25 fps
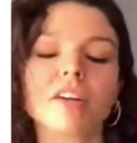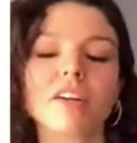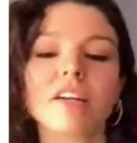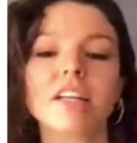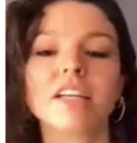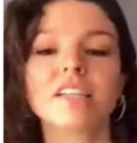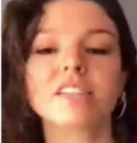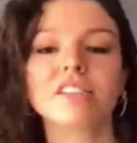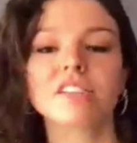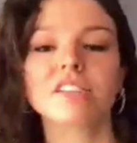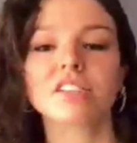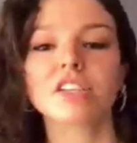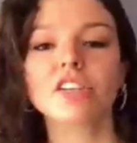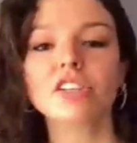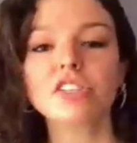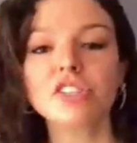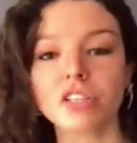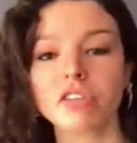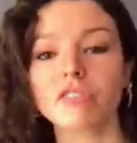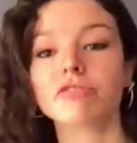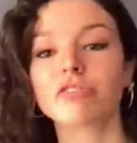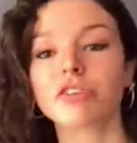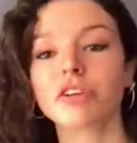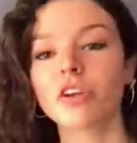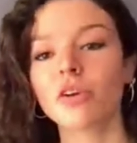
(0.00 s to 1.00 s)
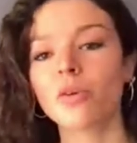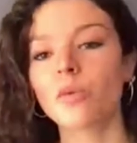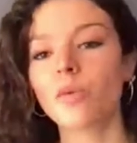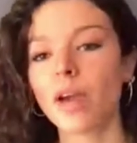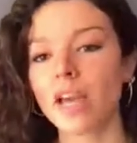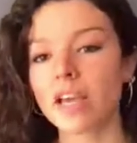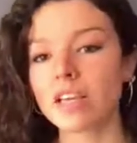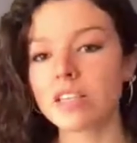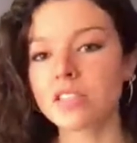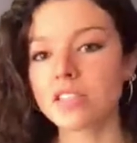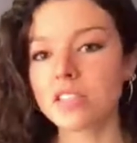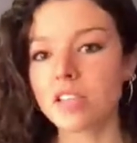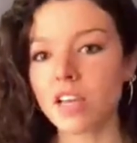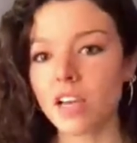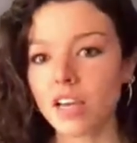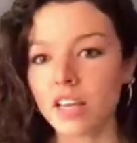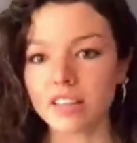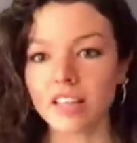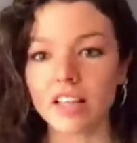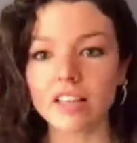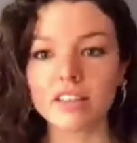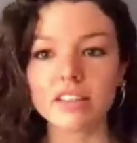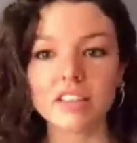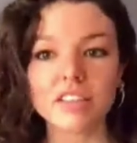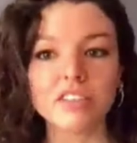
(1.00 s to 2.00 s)
currently searching for new ways
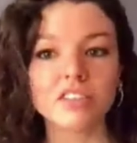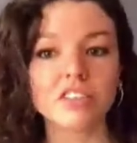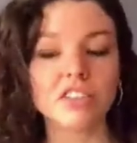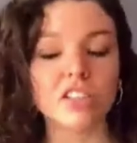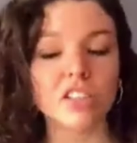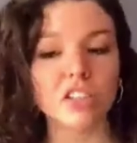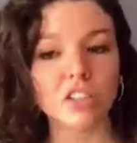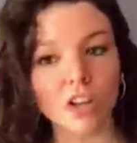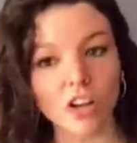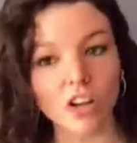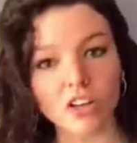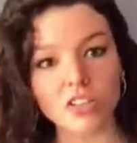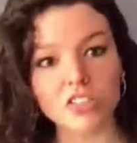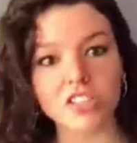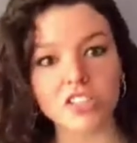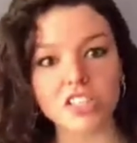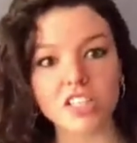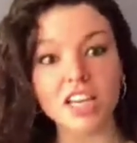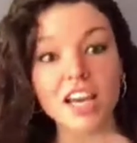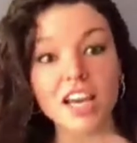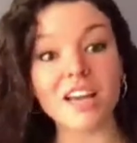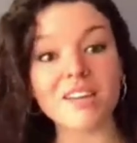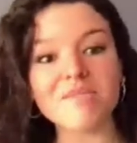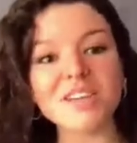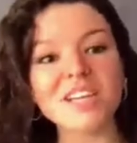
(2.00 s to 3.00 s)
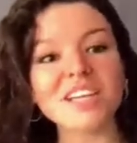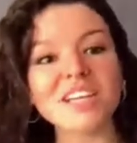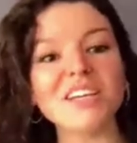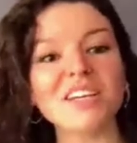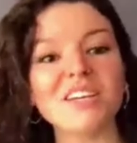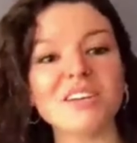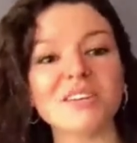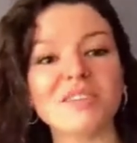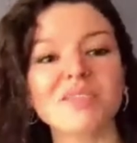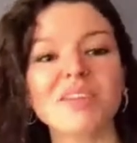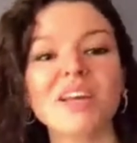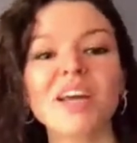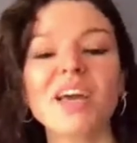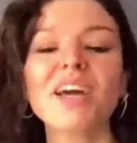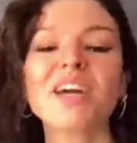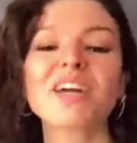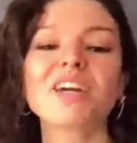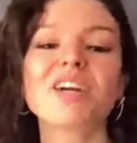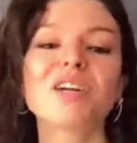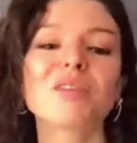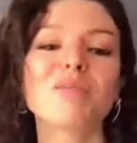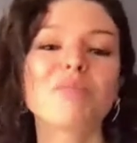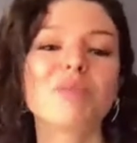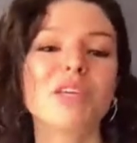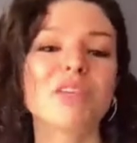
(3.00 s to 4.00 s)
that this technology and medium
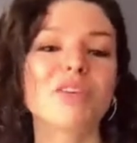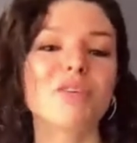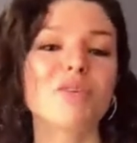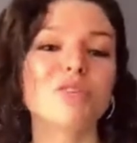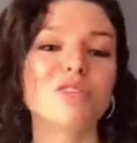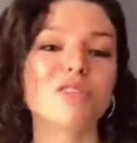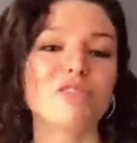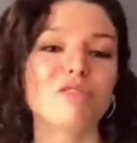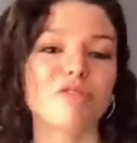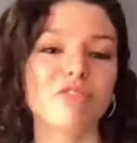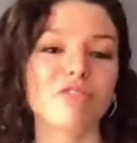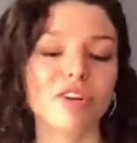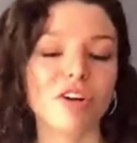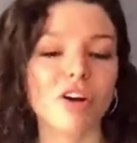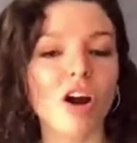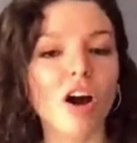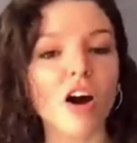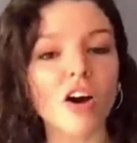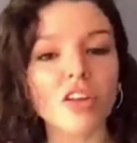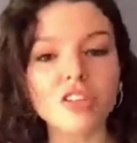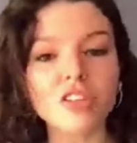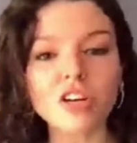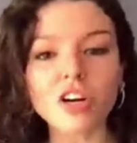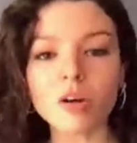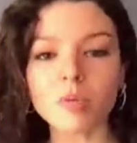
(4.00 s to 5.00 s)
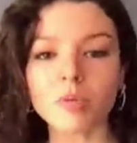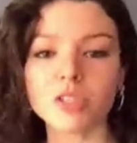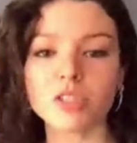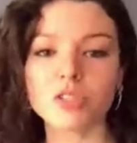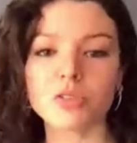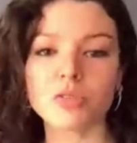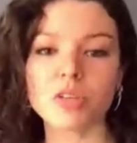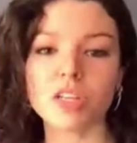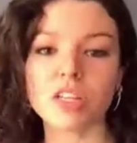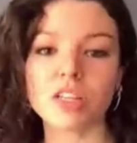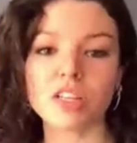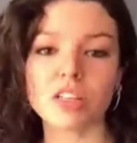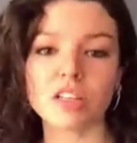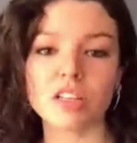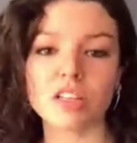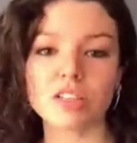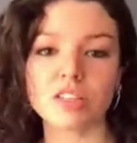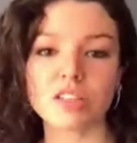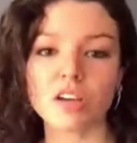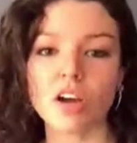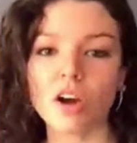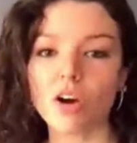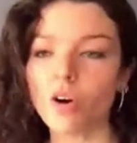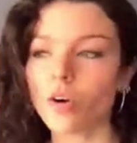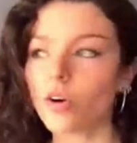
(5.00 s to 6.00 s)
could be used for other
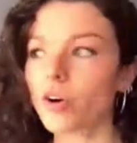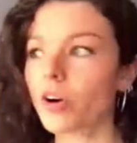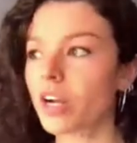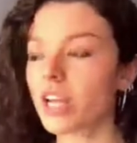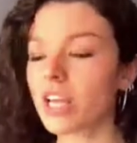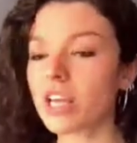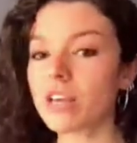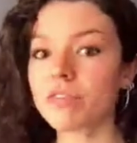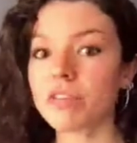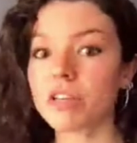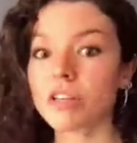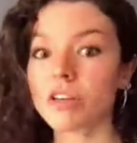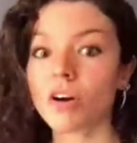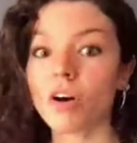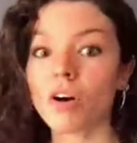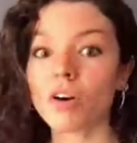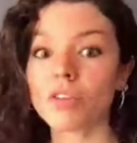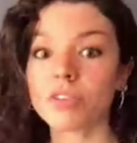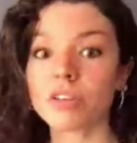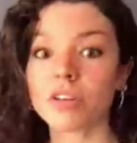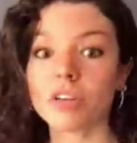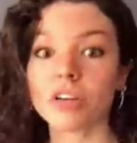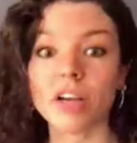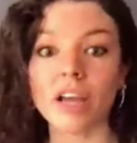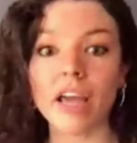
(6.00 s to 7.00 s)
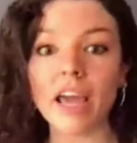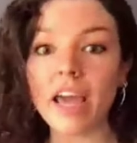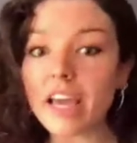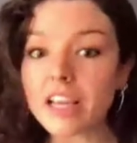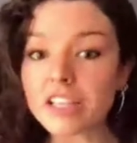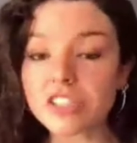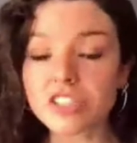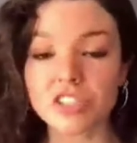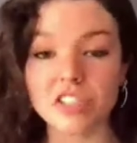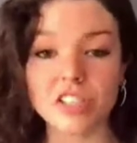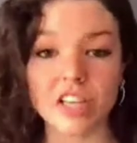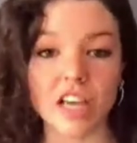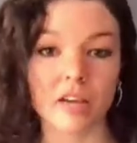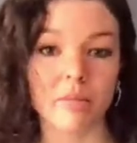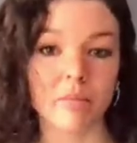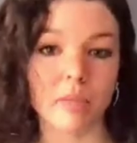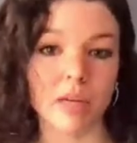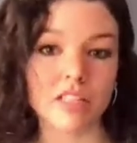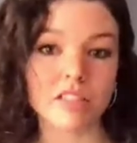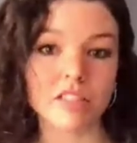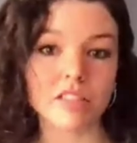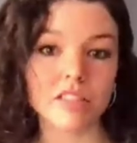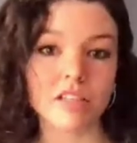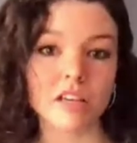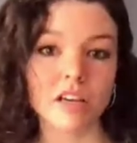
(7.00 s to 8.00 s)
opportunities or even other age
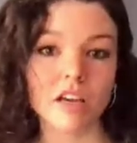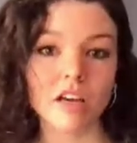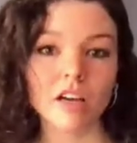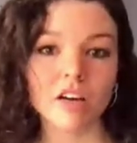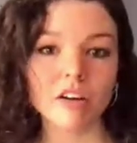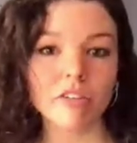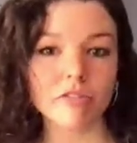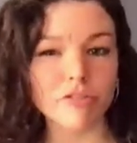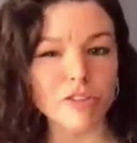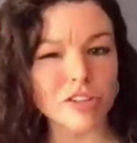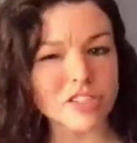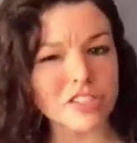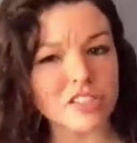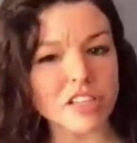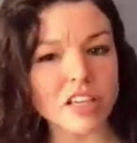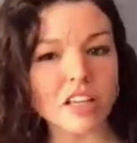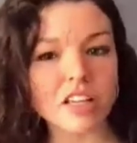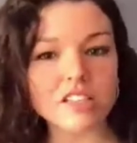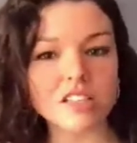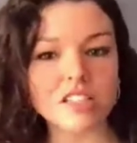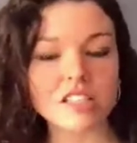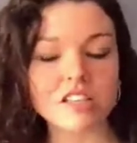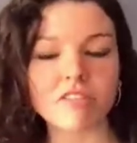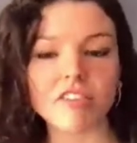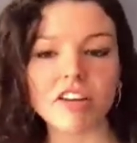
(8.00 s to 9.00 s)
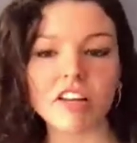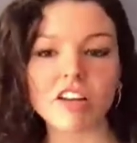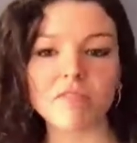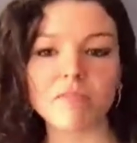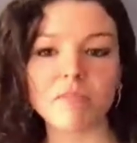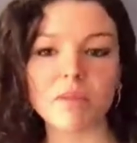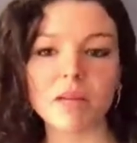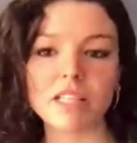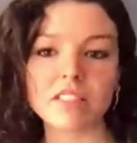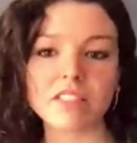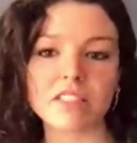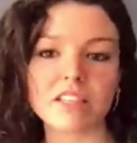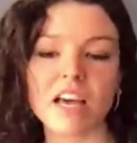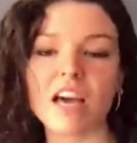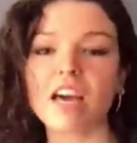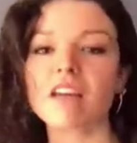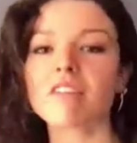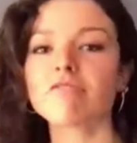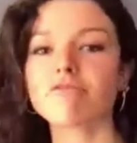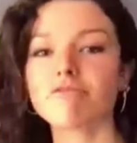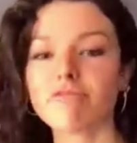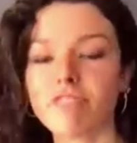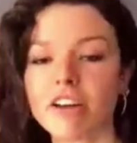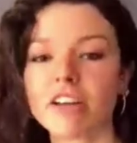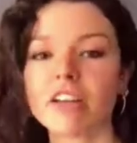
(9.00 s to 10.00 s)
segments for skills development
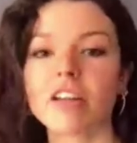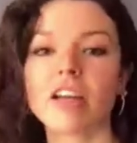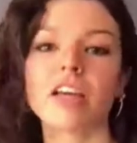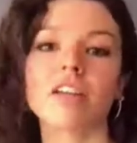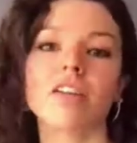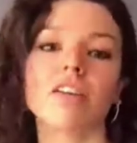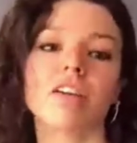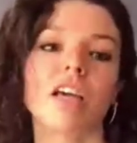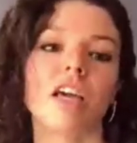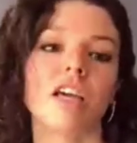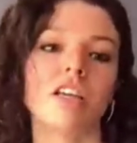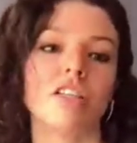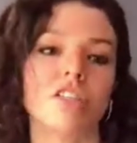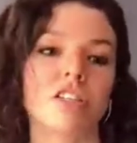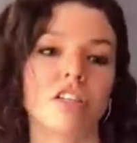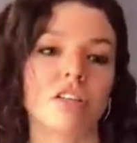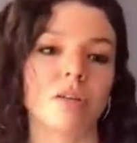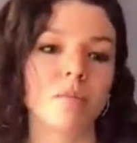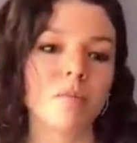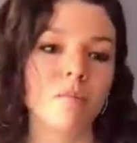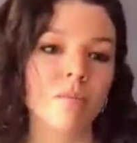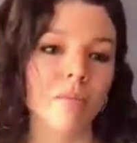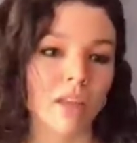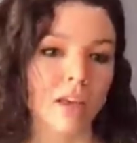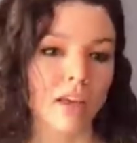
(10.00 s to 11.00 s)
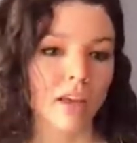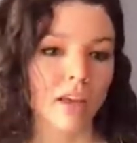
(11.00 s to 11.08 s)
and fun education.